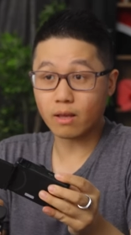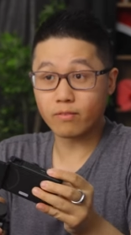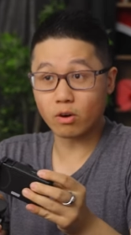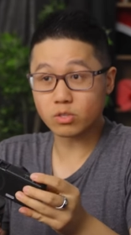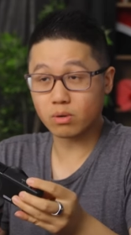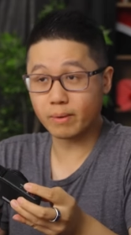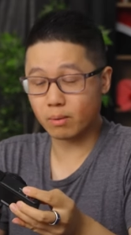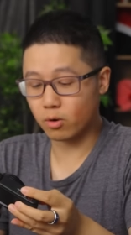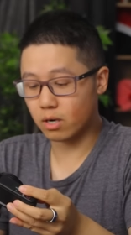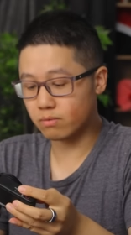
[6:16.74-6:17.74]
If you also want to
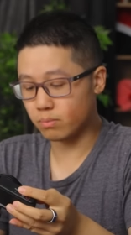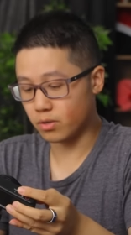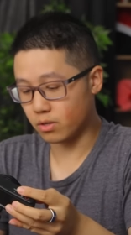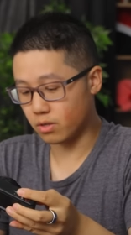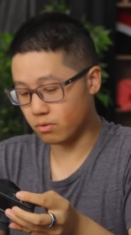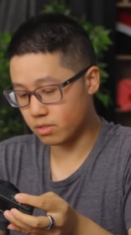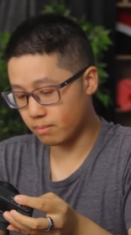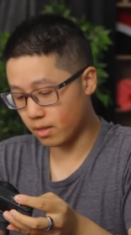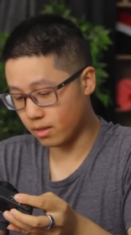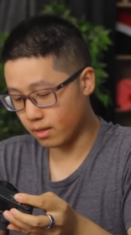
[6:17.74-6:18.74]
make it more comfortable, you can use
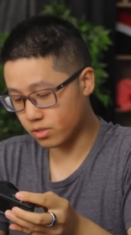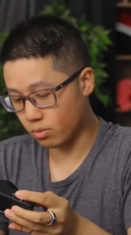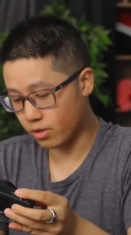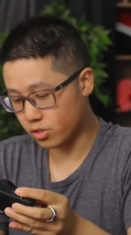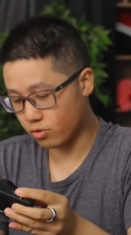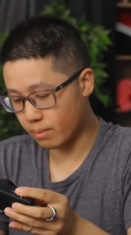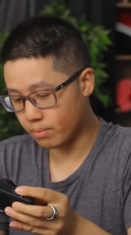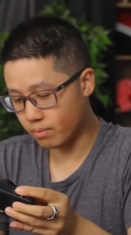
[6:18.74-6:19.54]
something like Sony's Grip.